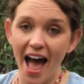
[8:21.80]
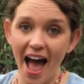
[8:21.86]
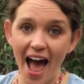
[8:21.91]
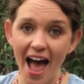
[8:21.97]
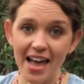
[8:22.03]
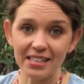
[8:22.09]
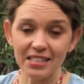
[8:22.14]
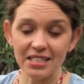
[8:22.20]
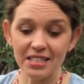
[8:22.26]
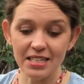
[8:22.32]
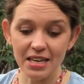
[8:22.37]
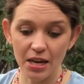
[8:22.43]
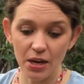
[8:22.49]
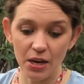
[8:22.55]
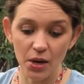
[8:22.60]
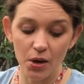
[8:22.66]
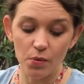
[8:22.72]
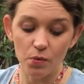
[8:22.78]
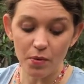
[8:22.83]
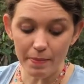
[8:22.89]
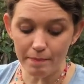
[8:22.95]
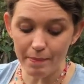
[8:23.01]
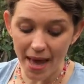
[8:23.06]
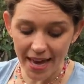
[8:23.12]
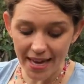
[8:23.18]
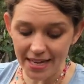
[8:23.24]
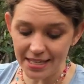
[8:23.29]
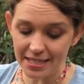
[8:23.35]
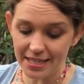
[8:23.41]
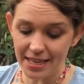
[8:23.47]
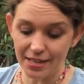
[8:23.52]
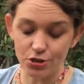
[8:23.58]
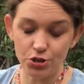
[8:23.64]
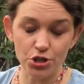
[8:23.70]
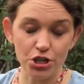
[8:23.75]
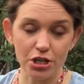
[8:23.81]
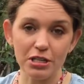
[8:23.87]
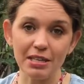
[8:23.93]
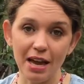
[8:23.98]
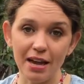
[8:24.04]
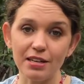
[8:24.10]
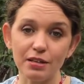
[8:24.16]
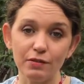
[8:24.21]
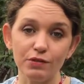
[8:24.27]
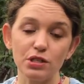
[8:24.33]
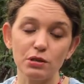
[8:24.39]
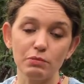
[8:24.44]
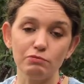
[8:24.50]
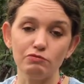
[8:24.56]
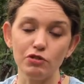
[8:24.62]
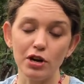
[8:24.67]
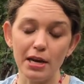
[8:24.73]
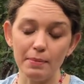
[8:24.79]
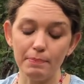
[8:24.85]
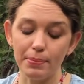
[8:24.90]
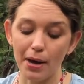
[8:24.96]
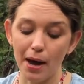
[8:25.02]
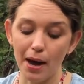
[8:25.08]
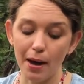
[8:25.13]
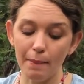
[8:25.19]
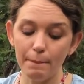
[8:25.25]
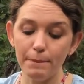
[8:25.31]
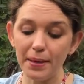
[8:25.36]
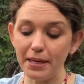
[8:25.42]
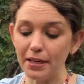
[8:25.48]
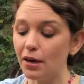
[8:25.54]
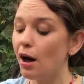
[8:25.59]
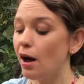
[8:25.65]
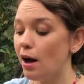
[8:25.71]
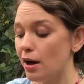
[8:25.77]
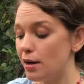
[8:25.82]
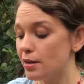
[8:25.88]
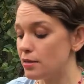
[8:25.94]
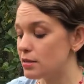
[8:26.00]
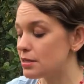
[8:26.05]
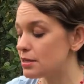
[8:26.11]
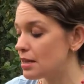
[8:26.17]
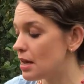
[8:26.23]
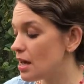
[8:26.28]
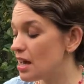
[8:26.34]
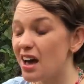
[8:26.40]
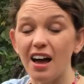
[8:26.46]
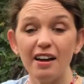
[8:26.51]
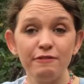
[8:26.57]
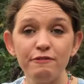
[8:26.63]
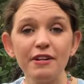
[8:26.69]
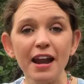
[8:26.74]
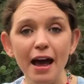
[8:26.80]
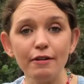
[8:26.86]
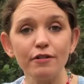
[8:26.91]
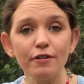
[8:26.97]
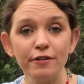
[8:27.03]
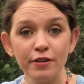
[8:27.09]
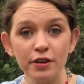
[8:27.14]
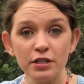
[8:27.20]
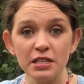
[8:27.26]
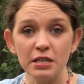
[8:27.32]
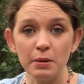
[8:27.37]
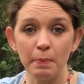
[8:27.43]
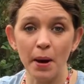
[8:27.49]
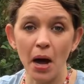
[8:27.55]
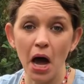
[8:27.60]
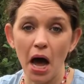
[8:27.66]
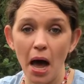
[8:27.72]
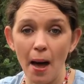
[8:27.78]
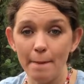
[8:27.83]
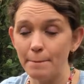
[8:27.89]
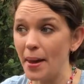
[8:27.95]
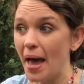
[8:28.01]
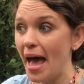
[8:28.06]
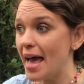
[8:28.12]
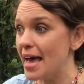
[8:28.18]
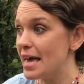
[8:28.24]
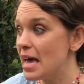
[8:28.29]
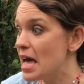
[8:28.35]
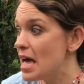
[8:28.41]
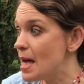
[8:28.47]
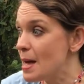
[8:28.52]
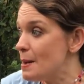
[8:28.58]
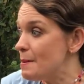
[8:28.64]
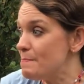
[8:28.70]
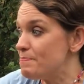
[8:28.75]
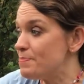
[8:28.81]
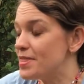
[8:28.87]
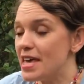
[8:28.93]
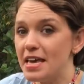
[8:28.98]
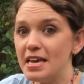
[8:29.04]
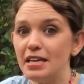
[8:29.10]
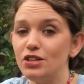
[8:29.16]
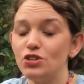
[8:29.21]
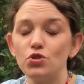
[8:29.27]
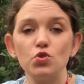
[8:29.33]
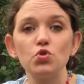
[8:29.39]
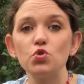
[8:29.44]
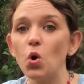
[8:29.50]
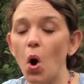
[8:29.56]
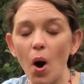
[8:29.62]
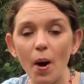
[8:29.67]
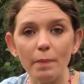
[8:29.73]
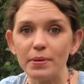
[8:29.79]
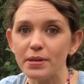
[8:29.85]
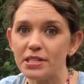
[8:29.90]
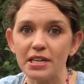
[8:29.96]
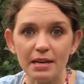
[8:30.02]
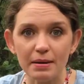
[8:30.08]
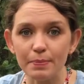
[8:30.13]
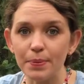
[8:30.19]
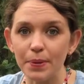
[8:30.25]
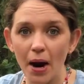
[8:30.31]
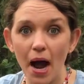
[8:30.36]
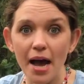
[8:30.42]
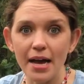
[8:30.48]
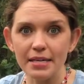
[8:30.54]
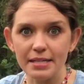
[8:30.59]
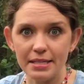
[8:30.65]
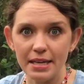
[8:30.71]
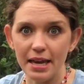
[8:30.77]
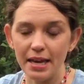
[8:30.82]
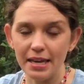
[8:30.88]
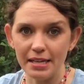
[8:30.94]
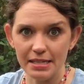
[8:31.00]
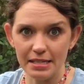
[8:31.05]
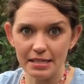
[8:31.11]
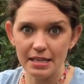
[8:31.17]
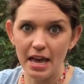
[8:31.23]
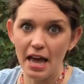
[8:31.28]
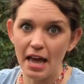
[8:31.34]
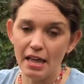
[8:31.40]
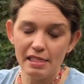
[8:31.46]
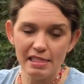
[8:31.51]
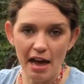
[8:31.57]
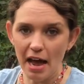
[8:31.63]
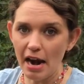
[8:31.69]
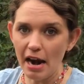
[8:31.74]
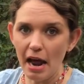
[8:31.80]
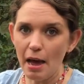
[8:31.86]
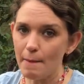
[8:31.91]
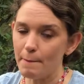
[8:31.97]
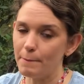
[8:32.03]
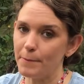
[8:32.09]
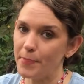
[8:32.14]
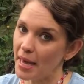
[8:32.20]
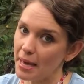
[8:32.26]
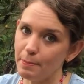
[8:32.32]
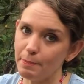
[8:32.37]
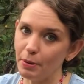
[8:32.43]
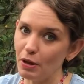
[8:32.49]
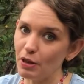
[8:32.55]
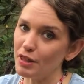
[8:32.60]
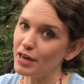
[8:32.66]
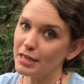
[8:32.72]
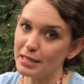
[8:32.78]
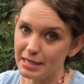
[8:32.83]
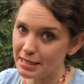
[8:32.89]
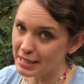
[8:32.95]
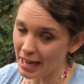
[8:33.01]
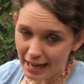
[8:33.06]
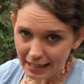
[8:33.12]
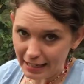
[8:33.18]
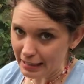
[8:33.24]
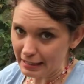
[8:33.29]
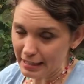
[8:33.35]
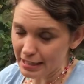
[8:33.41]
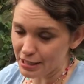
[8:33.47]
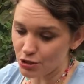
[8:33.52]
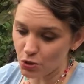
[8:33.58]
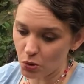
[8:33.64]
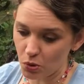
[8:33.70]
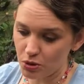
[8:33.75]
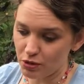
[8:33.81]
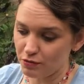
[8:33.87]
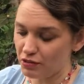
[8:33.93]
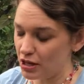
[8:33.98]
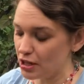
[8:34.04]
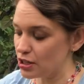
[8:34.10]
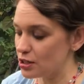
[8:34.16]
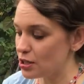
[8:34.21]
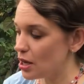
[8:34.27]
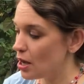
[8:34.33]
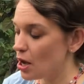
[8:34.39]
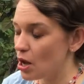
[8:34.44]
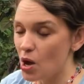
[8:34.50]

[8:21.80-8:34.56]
and we made this just out of some rebar because I flat refuse to pay the exorbitant prices that people that are selling these sort of things